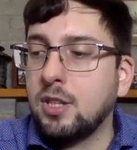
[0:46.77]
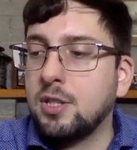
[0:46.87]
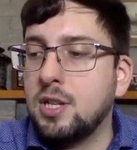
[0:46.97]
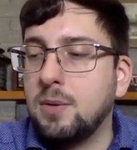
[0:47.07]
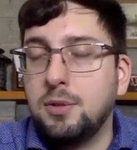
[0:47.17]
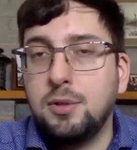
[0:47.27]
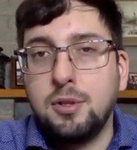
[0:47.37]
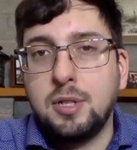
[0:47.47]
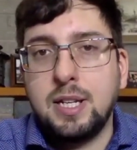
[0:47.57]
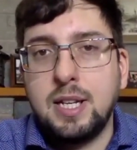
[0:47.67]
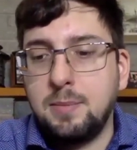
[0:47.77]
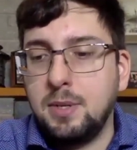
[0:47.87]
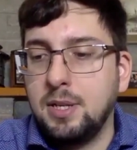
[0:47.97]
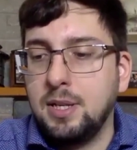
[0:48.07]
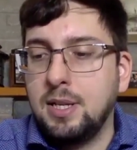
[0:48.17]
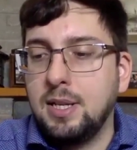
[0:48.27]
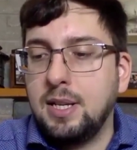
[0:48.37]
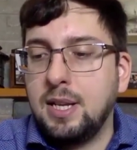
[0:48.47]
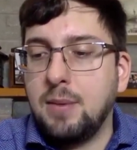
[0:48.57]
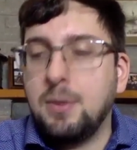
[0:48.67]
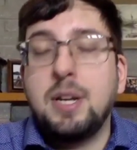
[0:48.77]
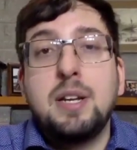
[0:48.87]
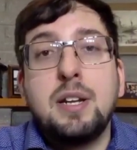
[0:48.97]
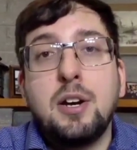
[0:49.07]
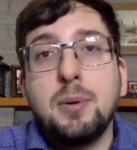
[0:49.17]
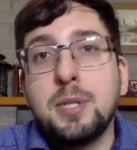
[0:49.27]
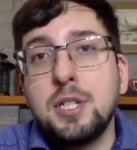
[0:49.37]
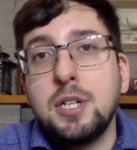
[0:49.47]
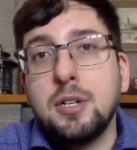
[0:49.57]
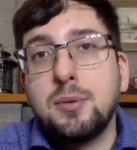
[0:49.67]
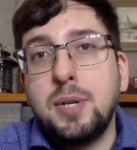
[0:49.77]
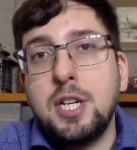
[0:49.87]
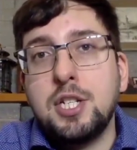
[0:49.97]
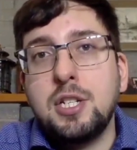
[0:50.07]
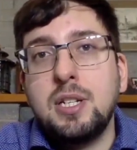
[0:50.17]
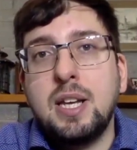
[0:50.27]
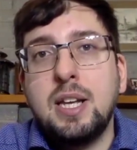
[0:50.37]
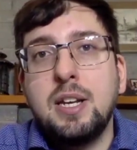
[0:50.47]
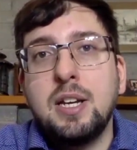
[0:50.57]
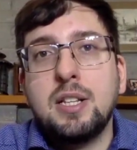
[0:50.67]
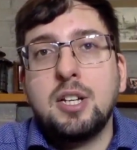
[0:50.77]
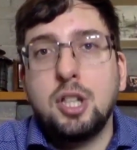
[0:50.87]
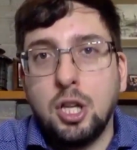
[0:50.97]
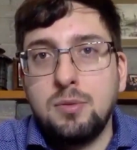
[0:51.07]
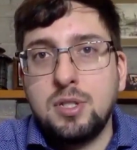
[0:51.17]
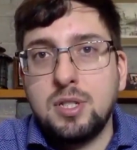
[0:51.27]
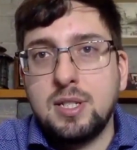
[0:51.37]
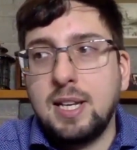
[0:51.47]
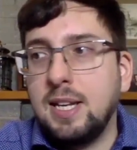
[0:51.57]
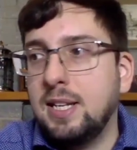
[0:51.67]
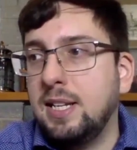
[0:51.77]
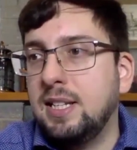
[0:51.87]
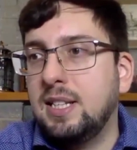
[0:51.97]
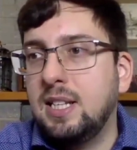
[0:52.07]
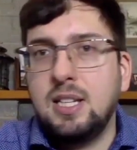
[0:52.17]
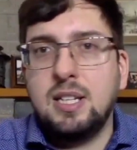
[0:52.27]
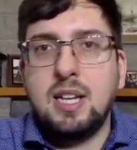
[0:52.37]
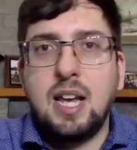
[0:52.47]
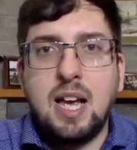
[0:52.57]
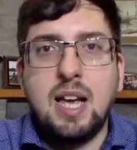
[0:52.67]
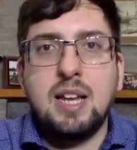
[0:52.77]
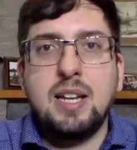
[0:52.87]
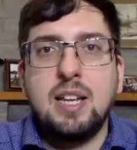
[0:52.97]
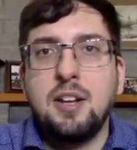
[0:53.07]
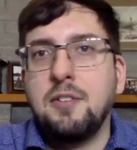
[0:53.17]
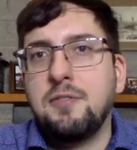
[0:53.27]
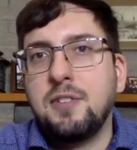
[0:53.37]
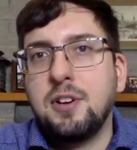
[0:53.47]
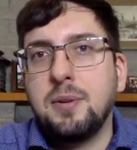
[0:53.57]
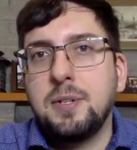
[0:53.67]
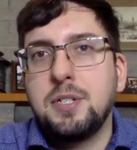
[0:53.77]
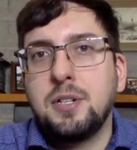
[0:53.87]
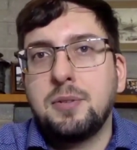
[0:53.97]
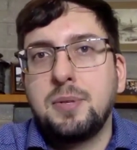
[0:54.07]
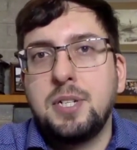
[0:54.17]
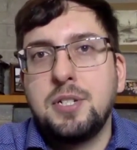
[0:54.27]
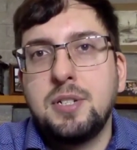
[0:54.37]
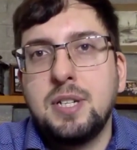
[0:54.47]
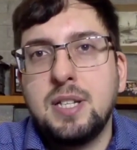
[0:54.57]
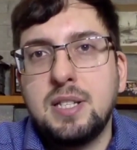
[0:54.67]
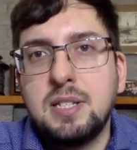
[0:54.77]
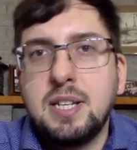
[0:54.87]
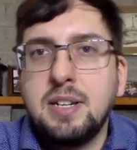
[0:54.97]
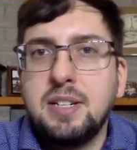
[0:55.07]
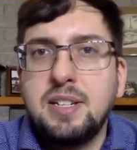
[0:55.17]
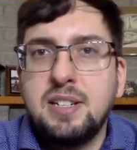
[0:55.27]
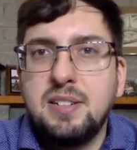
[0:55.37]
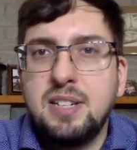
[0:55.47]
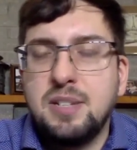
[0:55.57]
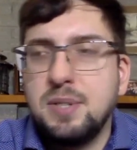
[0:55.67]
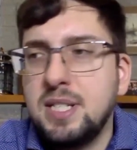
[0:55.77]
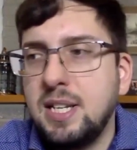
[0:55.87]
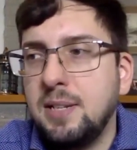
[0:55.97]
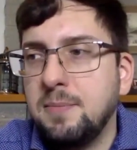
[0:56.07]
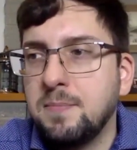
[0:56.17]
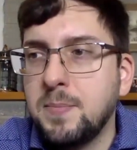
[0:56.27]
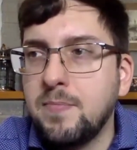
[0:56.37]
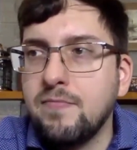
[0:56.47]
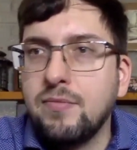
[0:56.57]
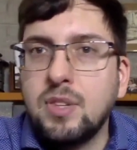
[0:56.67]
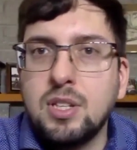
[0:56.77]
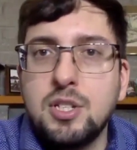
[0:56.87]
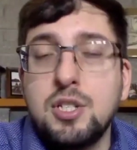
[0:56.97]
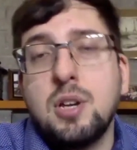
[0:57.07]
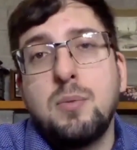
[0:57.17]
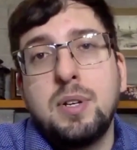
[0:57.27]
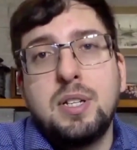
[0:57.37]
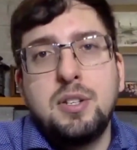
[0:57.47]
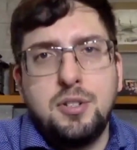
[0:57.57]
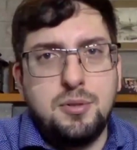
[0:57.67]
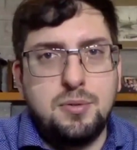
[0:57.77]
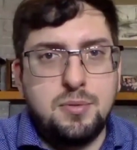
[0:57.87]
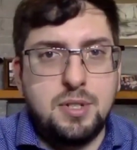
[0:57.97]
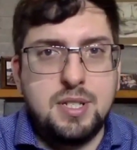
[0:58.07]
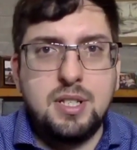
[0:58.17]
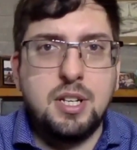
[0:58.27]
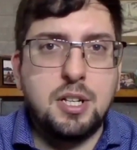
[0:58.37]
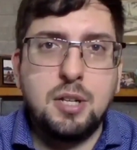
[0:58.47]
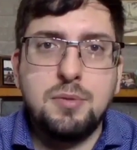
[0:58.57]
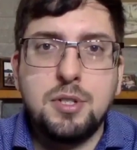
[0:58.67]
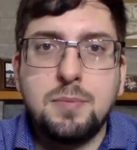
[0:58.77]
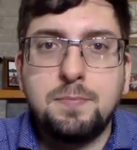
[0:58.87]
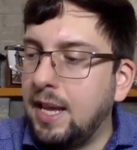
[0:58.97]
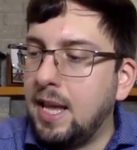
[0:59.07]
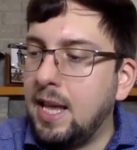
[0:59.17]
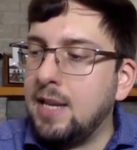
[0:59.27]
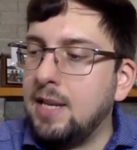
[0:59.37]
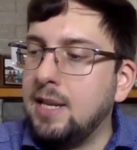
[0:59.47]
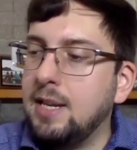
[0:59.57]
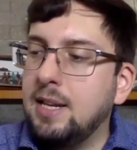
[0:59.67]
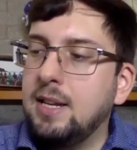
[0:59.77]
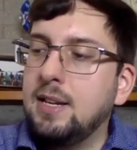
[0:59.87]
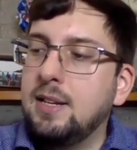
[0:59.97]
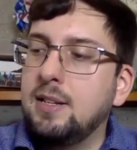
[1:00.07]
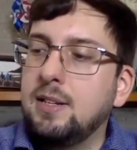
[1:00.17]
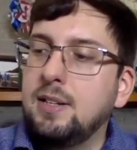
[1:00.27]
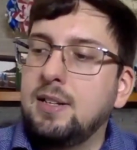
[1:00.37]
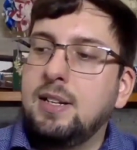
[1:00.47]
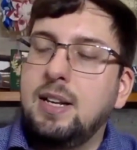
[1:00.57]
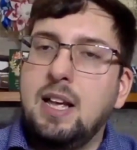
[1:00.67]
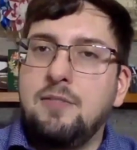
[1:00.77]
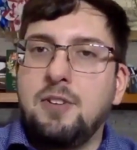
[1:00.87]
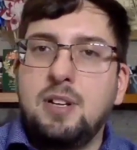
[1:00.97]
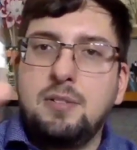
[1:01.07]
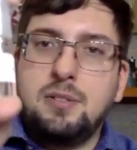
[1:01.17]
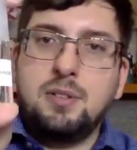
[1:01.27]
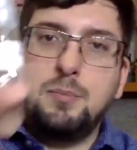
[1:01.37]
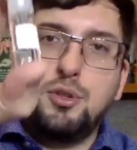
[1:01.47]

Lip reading: So I want to look at them. I wanted original creation and not clones, and they didn't have enough original creation that sounded interesting, so I went into the clones. And Lavande,